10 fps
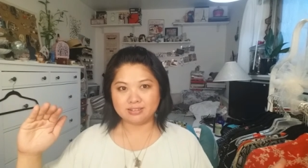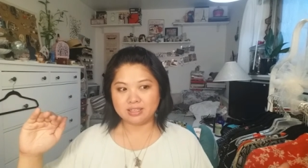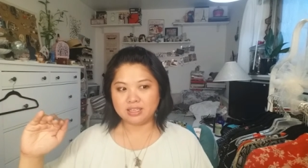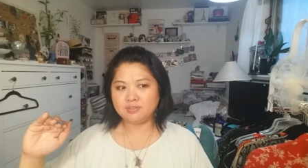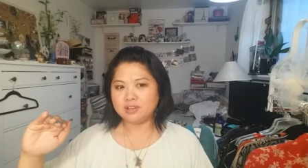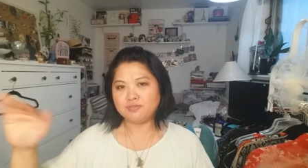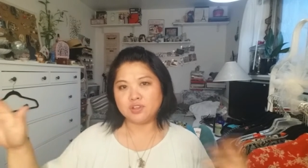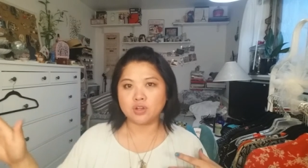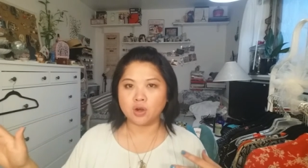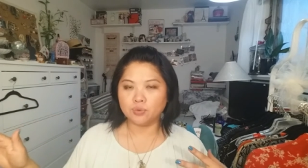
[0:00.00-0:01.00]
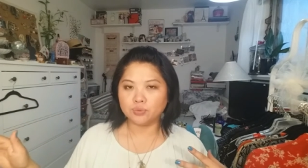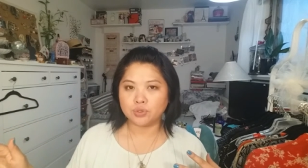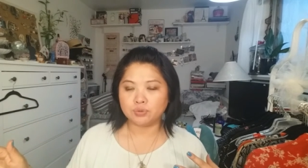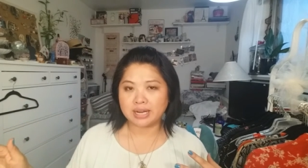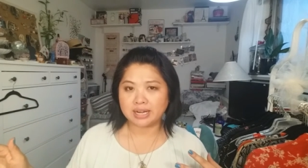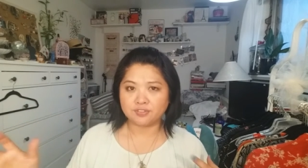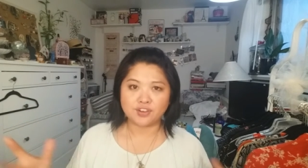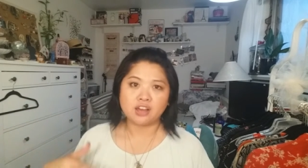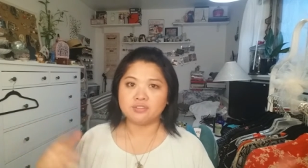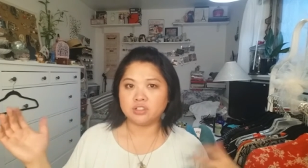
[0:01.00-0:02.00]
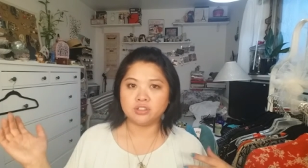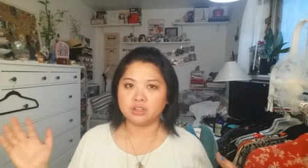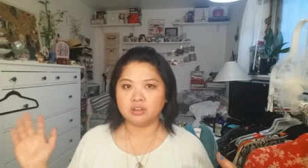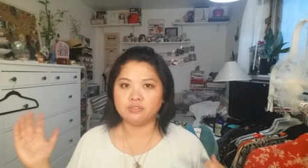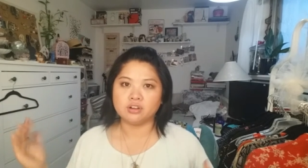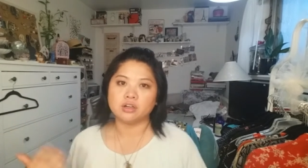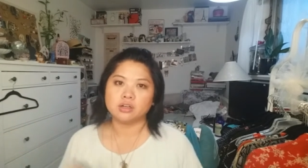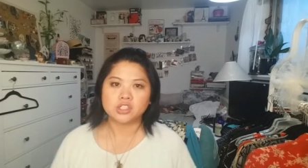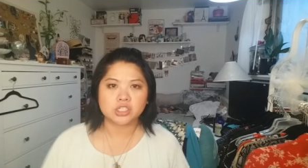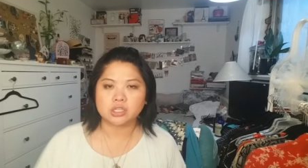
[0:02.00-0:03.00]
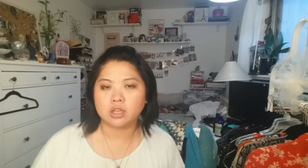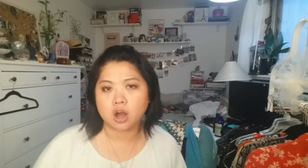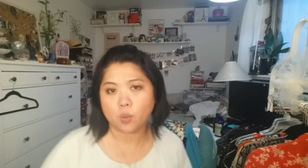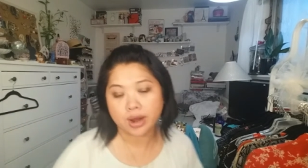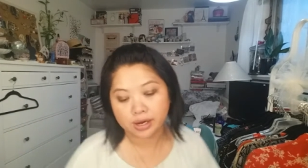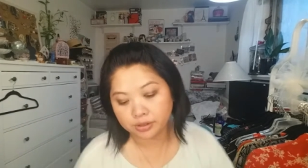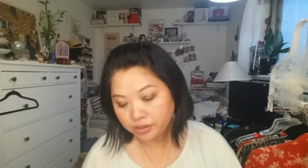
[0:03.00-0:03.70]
even if you don't do a 9 to 5, you're looking for just a long wearing